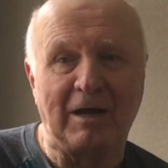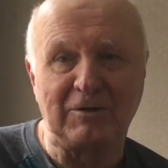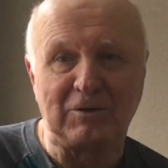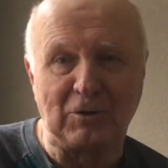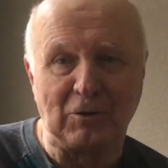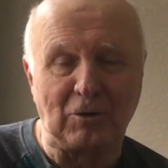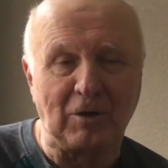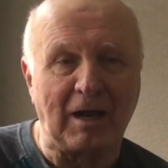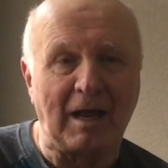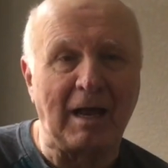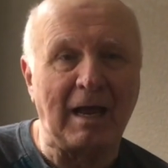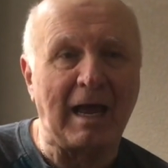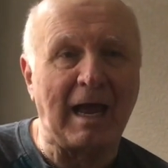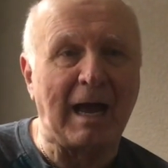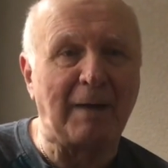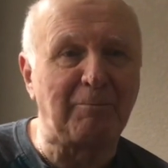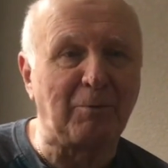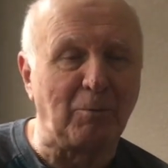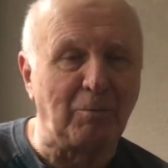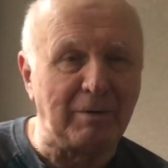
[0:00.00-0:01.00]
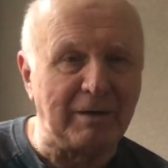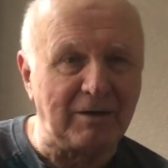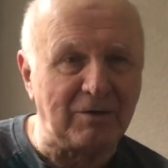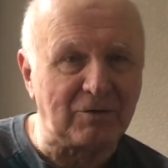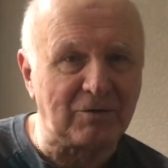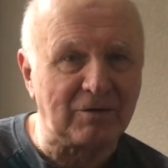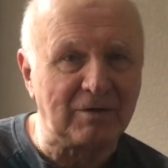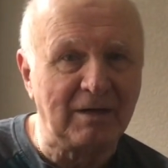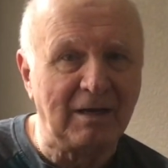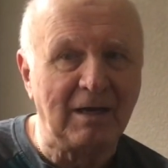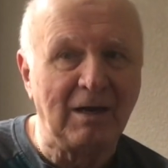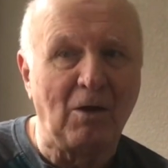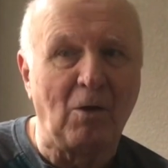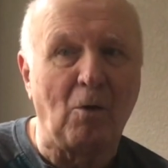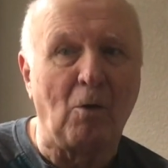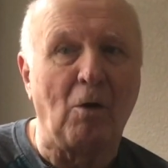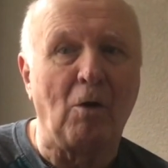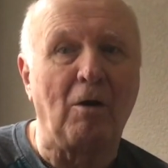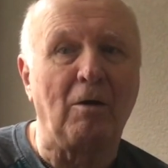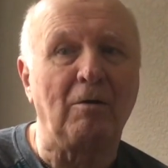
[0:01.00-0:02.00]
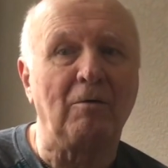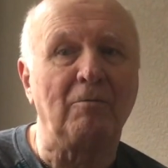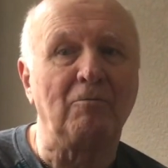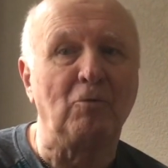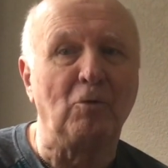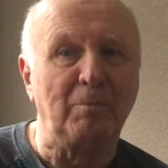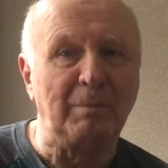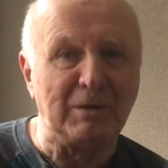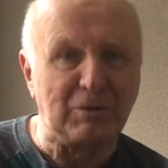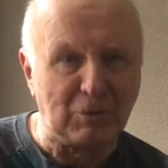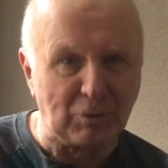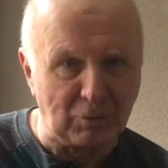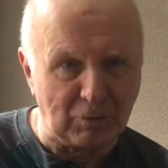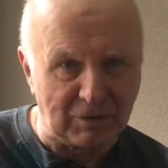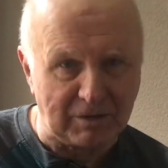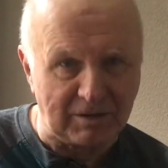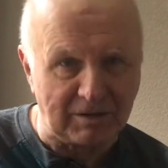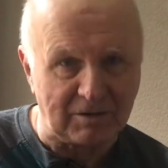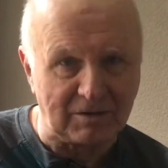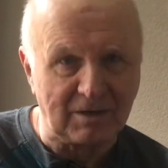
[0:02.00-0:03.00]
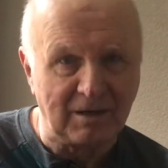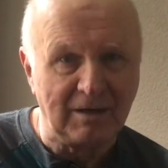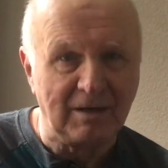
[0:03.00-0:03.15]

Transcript: I'd like to go to Applebee's or Ruby Tuesday's.